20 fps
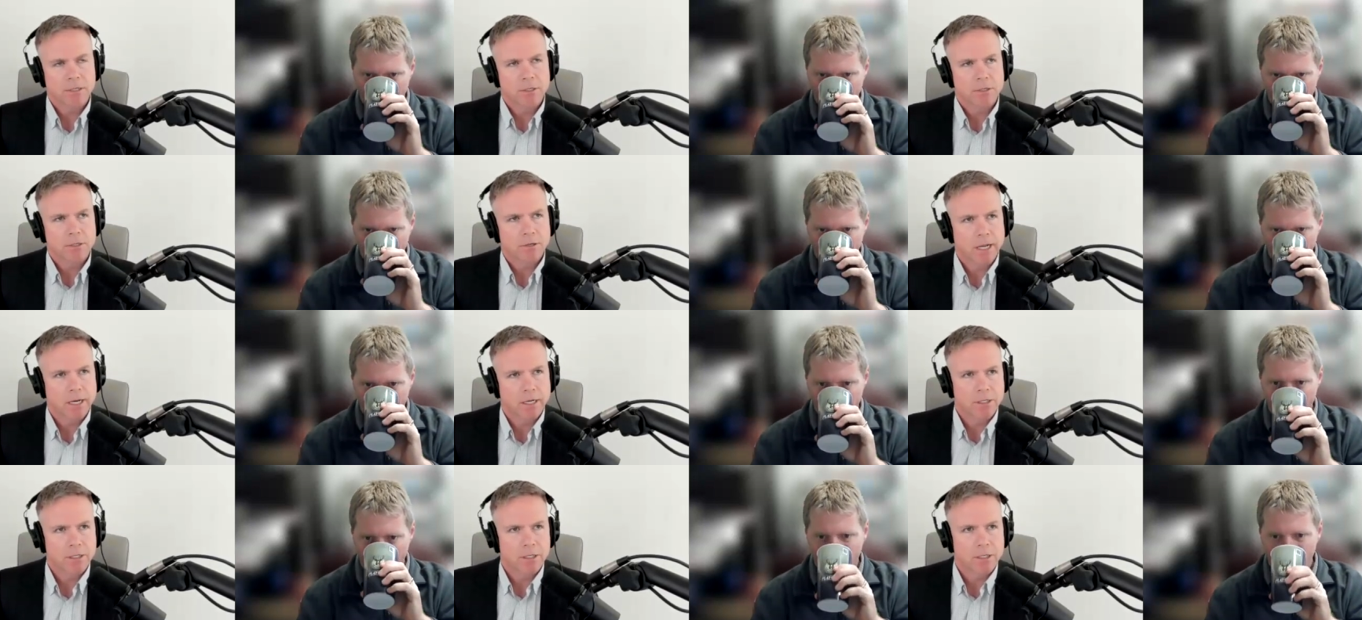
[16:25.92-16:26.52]

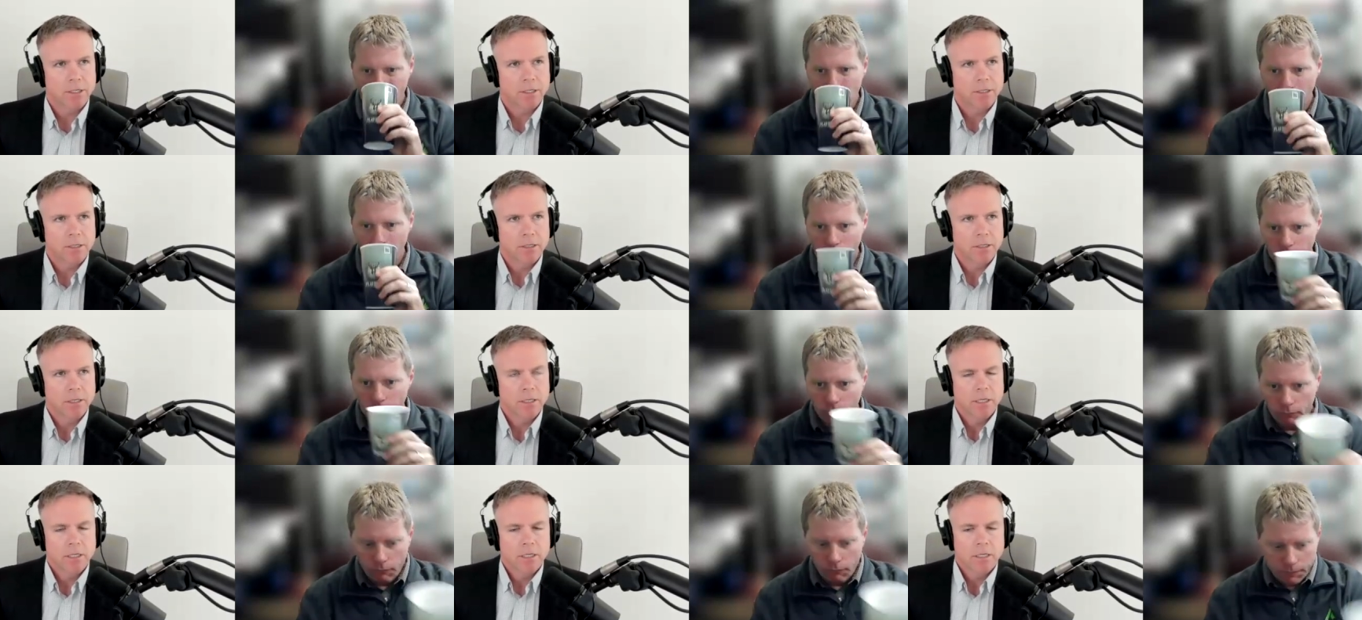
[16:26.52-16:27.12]
Speaker 1: strategy,
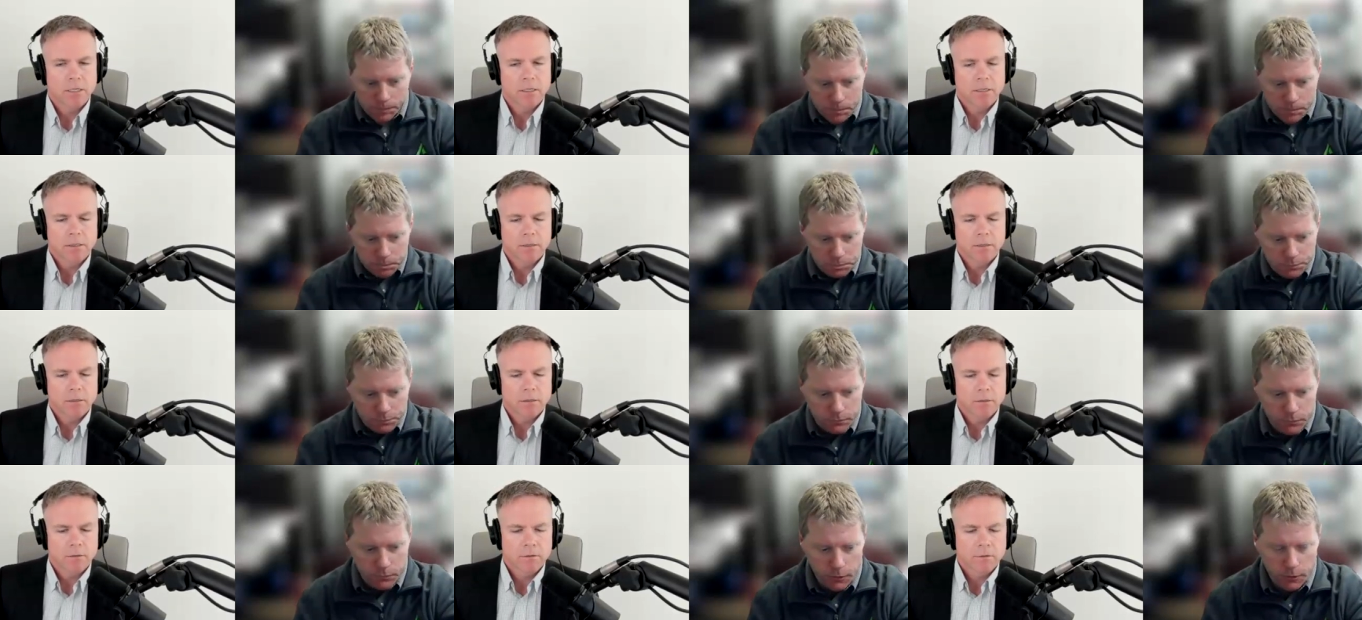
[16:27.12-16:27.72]

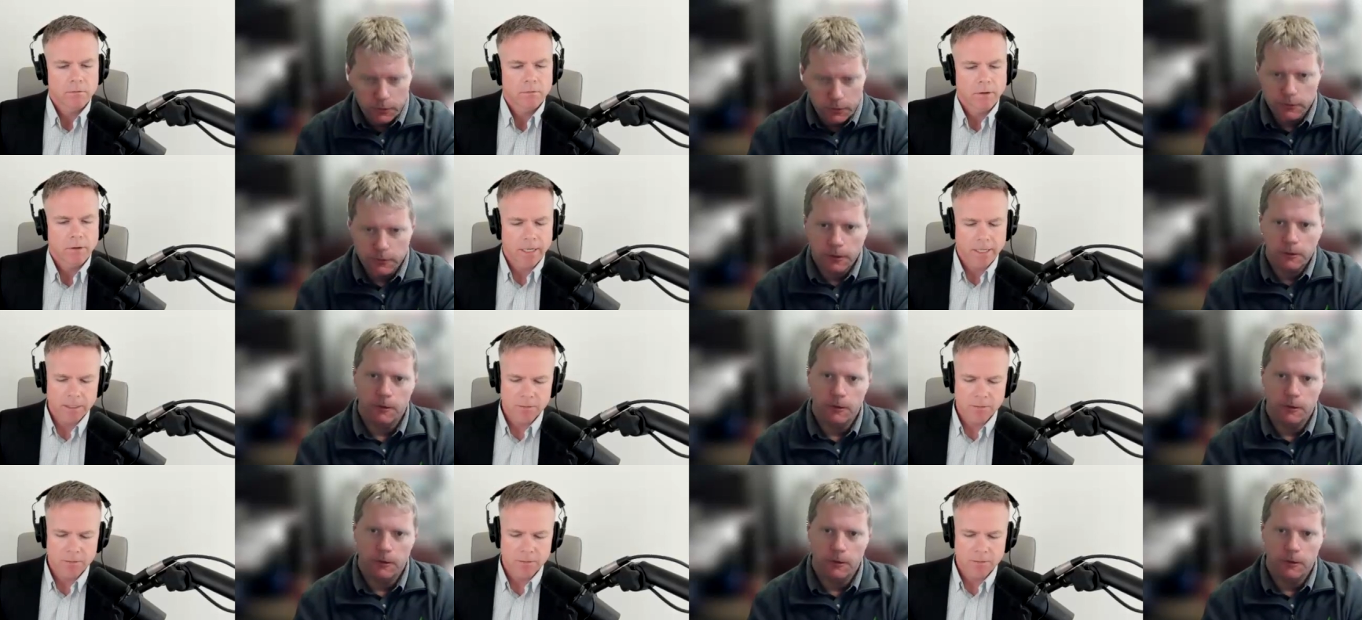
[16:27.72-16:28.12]
right?